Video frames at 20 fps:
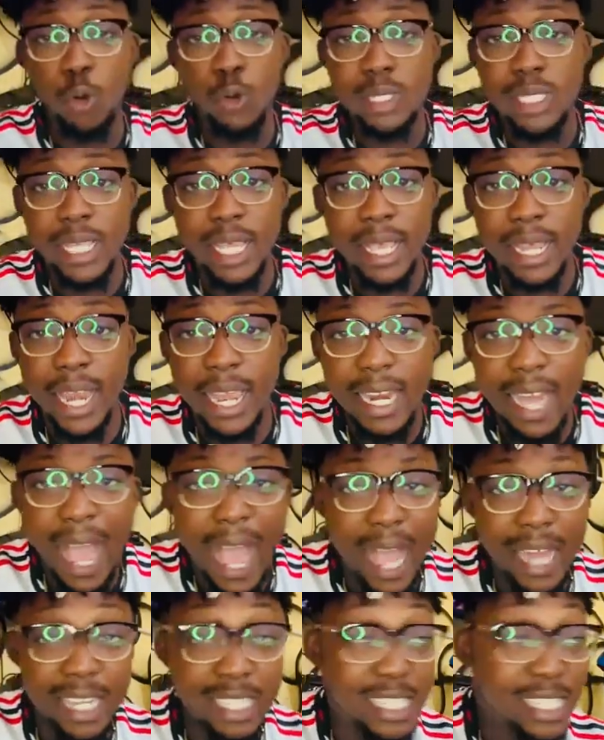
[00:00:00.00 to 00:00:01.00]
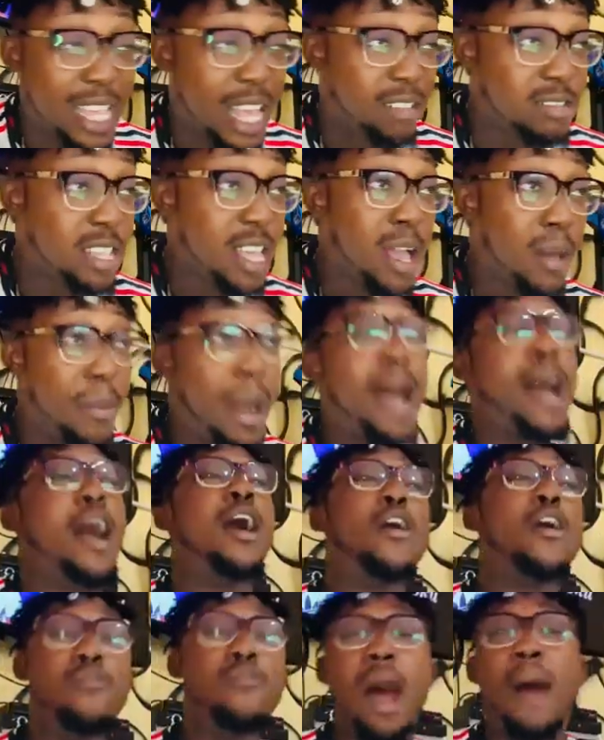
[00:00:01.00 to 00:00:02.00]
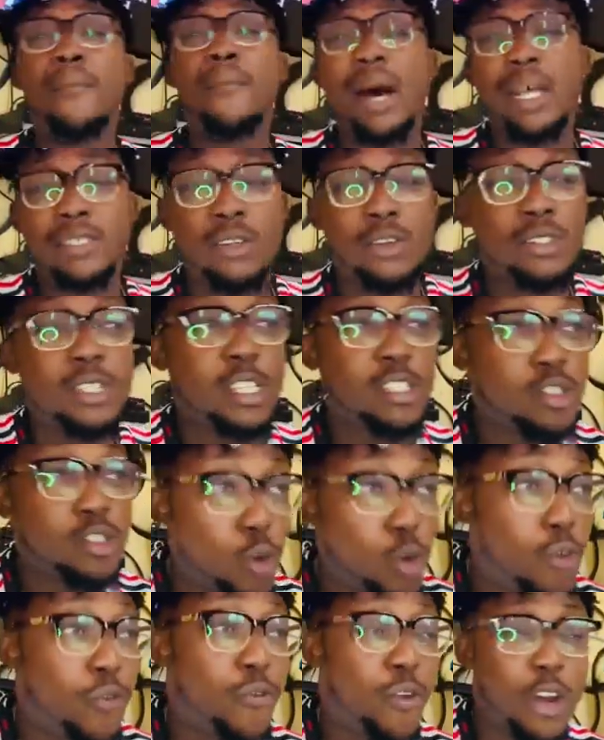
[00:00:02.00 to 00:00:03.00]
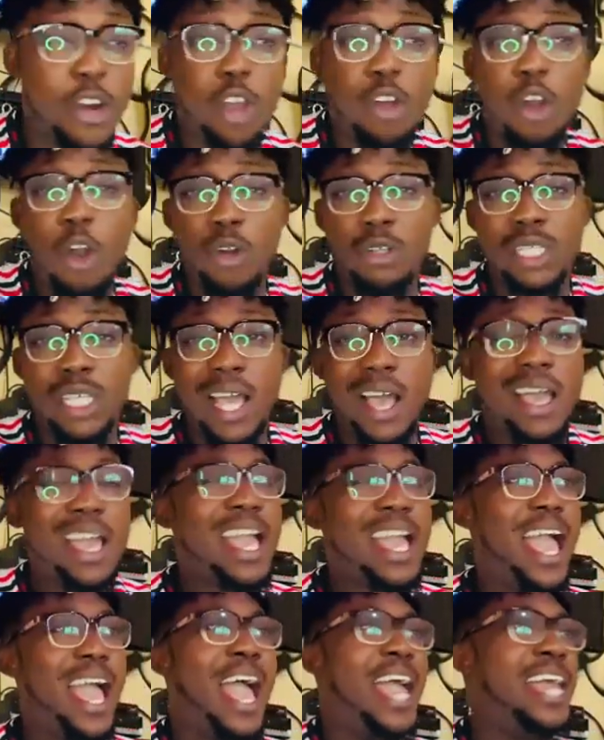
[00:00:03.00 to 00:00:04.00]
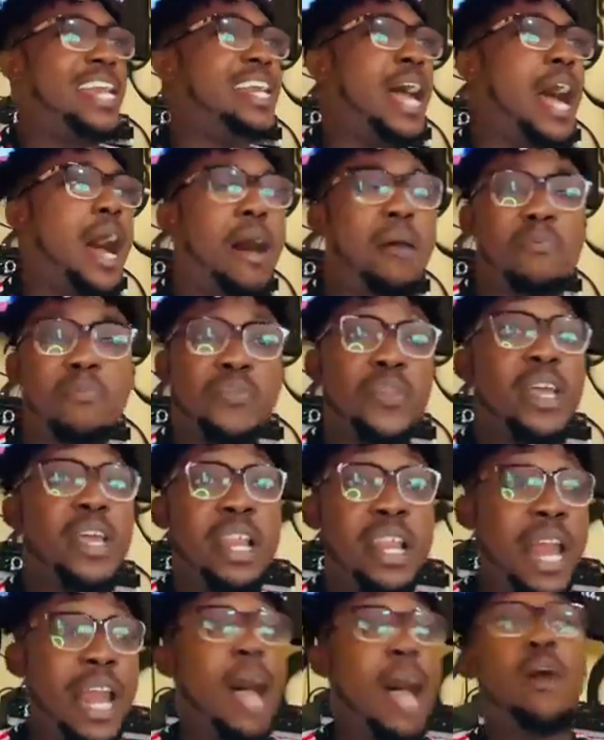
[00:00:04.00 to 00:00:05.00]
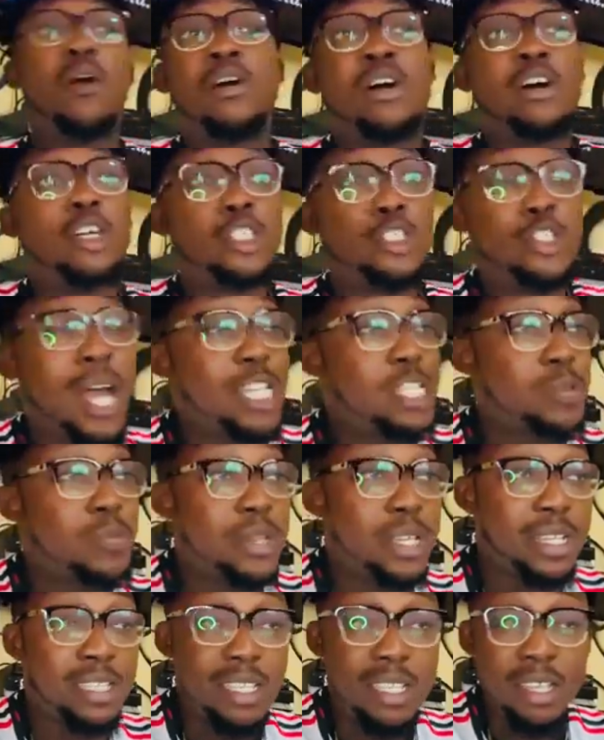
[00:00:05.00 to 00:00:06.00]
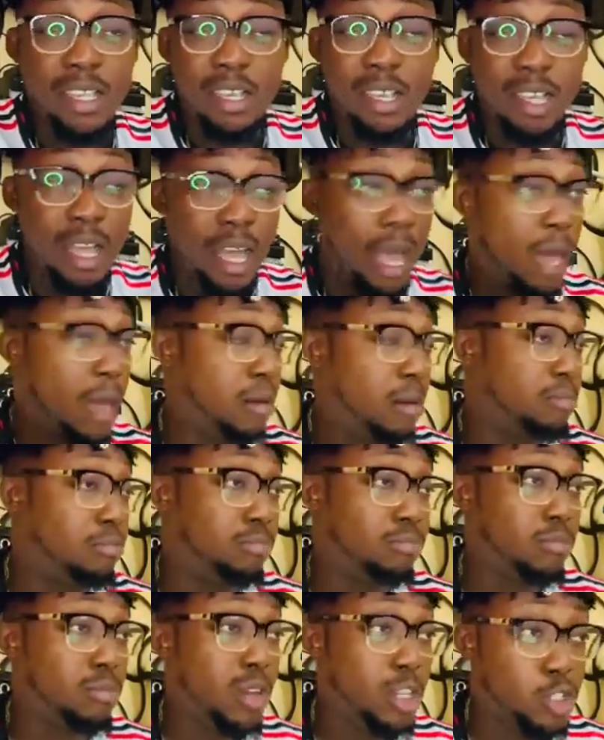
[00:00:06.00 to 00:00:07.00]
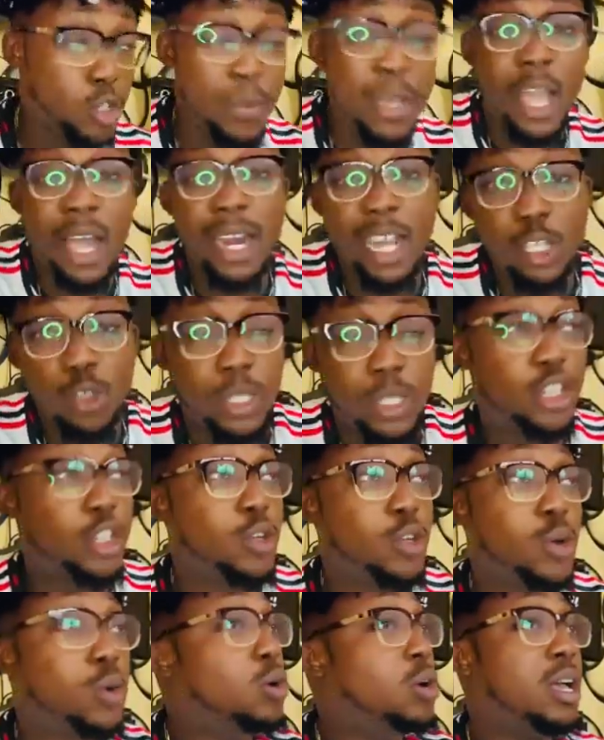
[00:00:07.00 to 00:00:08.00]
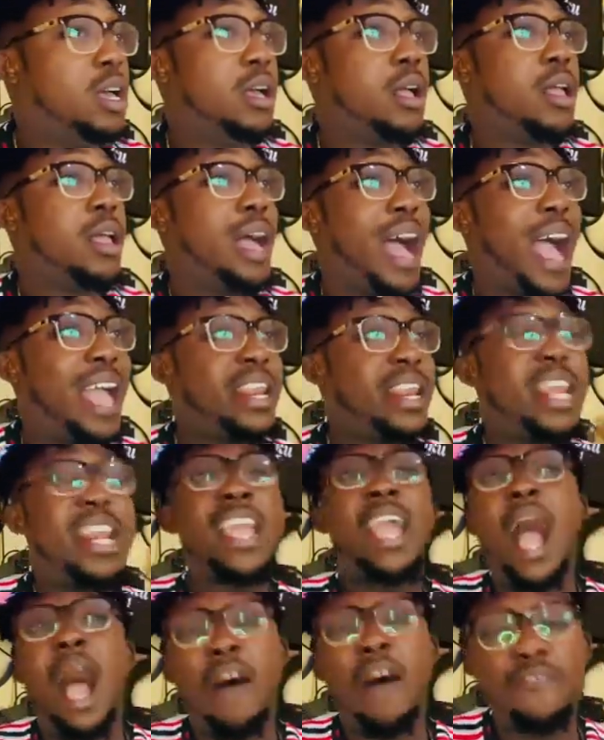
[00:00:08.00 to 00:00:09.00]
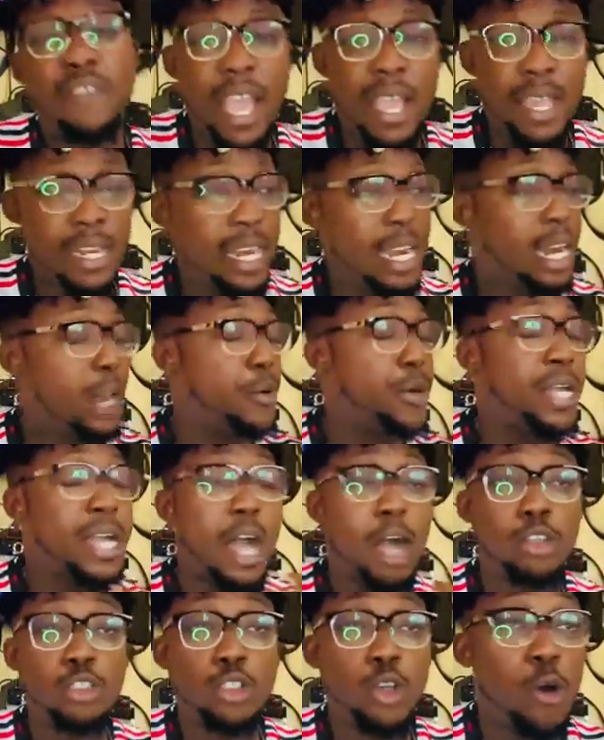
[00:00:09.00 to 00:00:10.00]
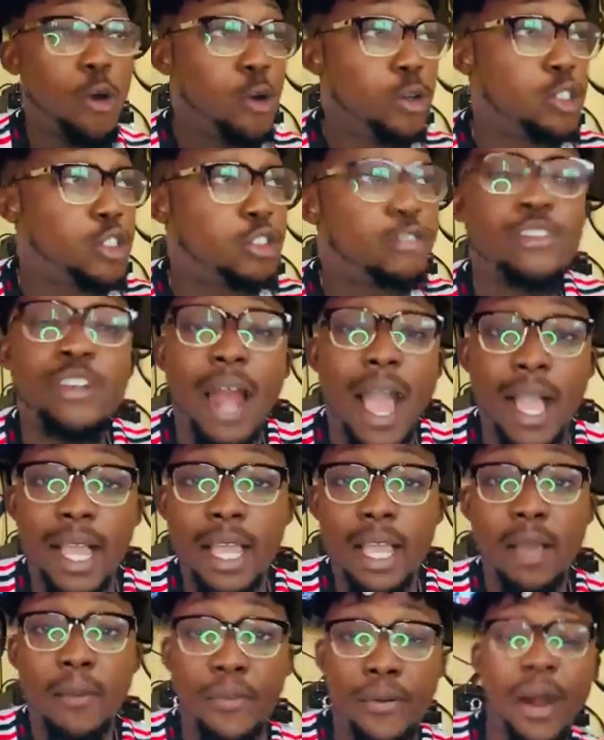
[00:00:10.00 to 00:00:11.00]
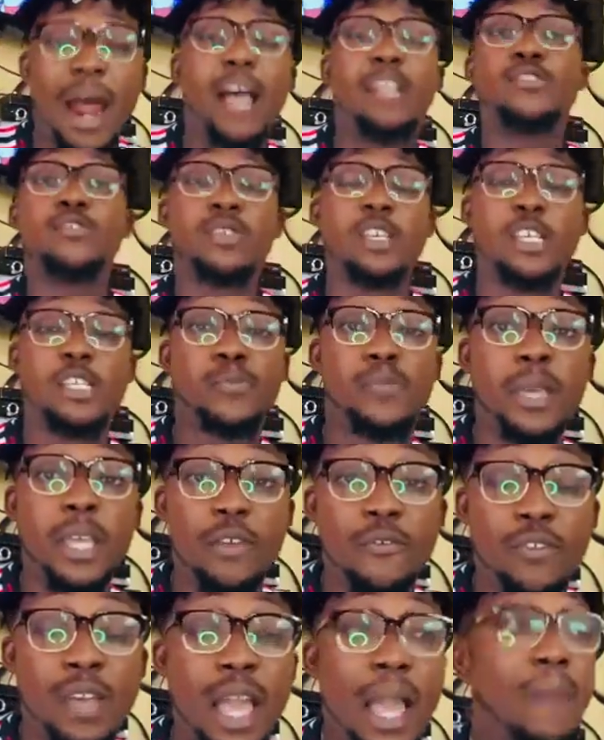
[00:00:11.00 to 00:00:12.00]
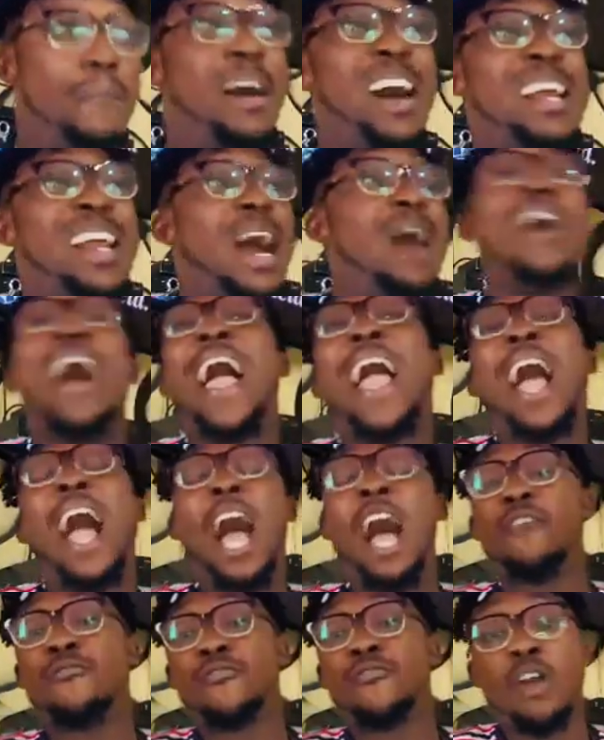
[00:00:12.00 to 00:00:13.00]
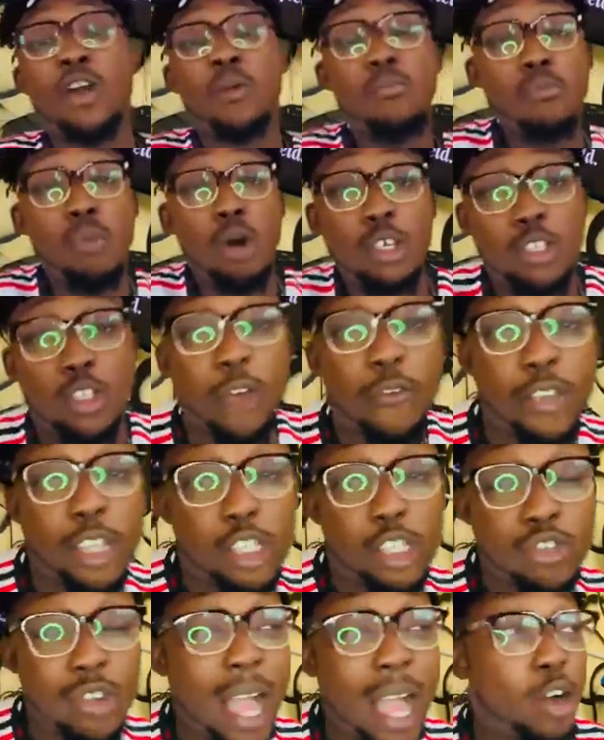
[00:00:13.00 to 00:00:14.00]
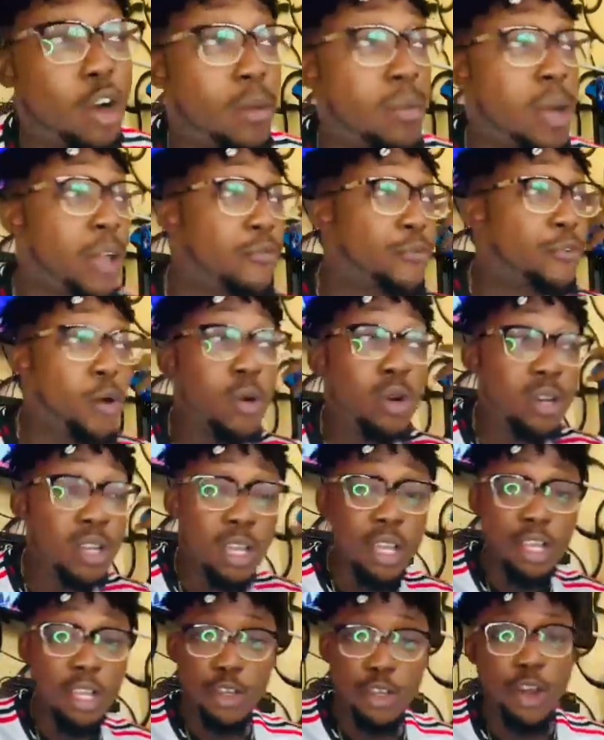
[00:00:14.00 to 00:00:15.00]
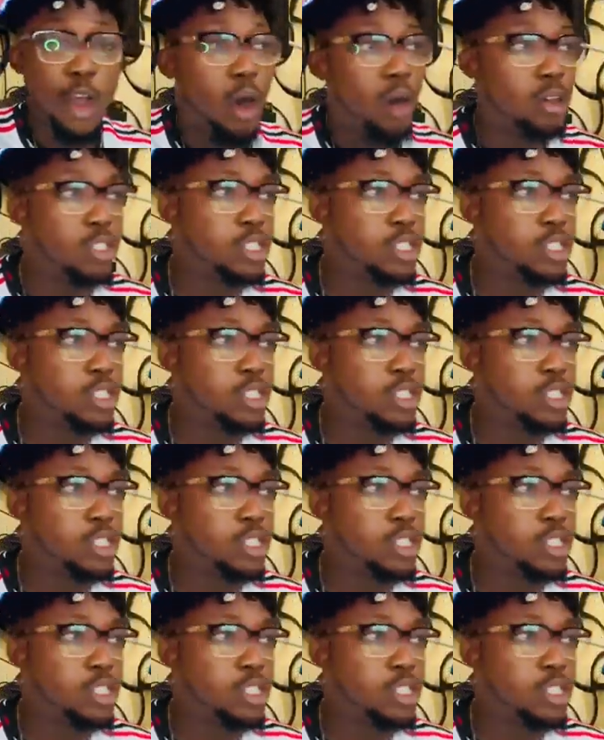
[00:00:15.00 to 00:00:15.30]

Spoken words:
shooting and other stuff. But rap battles is good for the culture. And now, trust me, to be honest with you, I didn't have any Lyrical Joe's track prior to this beef, but now I have most of his track on my phone,